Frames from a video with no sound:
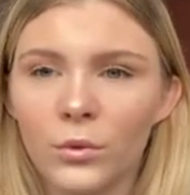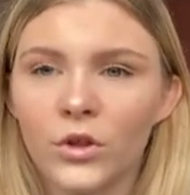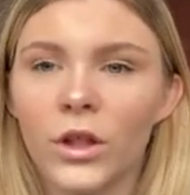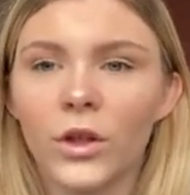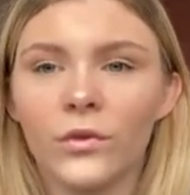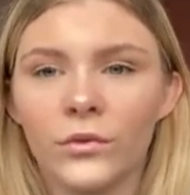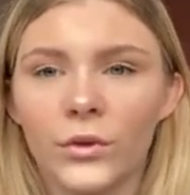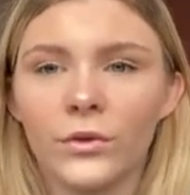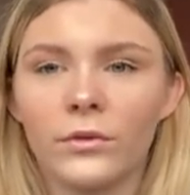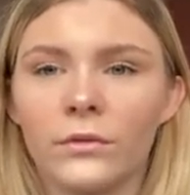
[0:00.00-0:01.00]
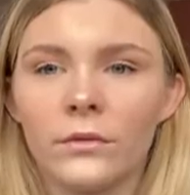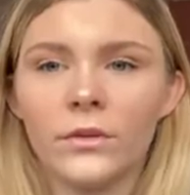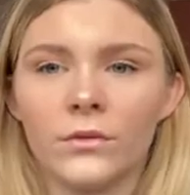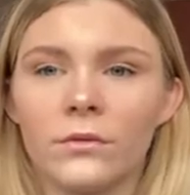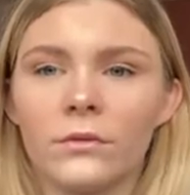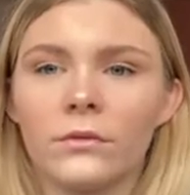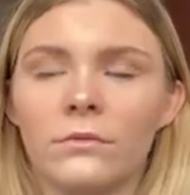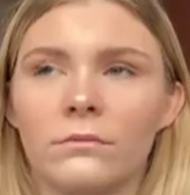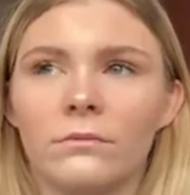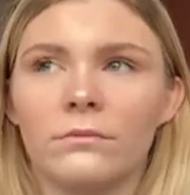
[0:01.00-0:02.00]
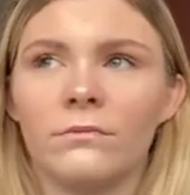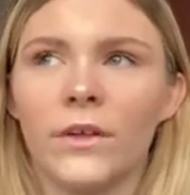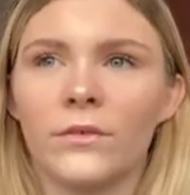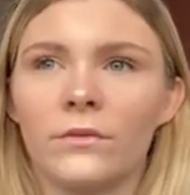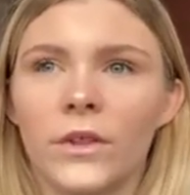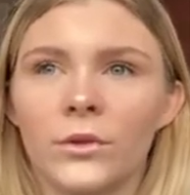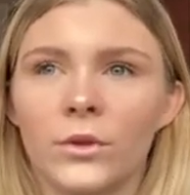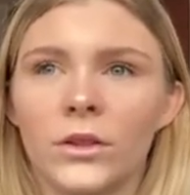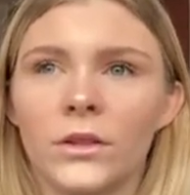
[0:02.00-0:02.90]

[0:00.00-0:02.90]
I go through different favourite face washes,